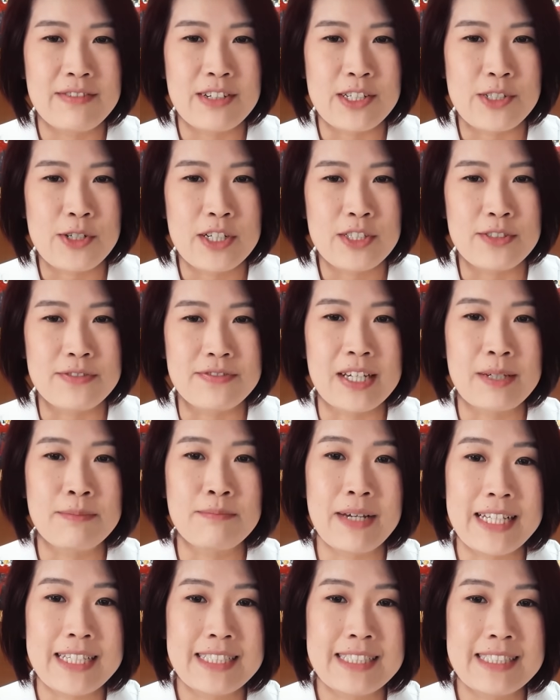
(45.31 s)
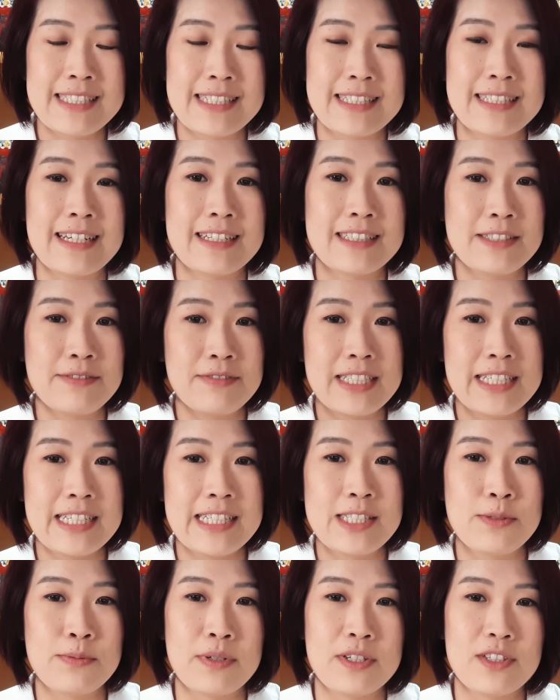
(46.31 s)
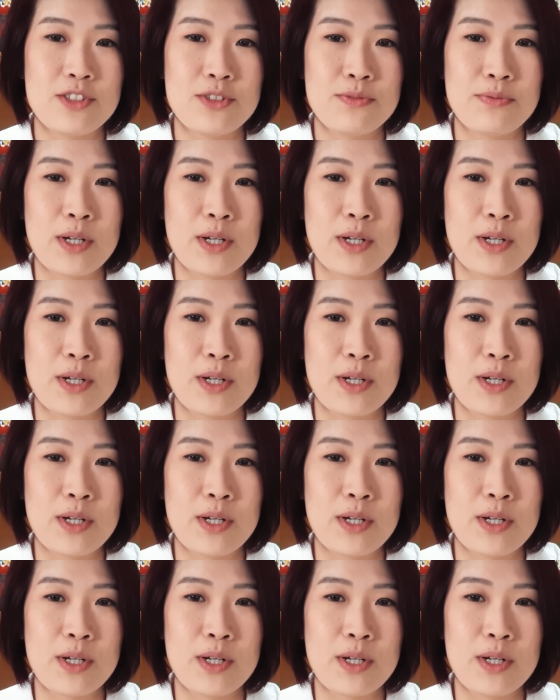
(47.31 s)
I try to find balance in activities which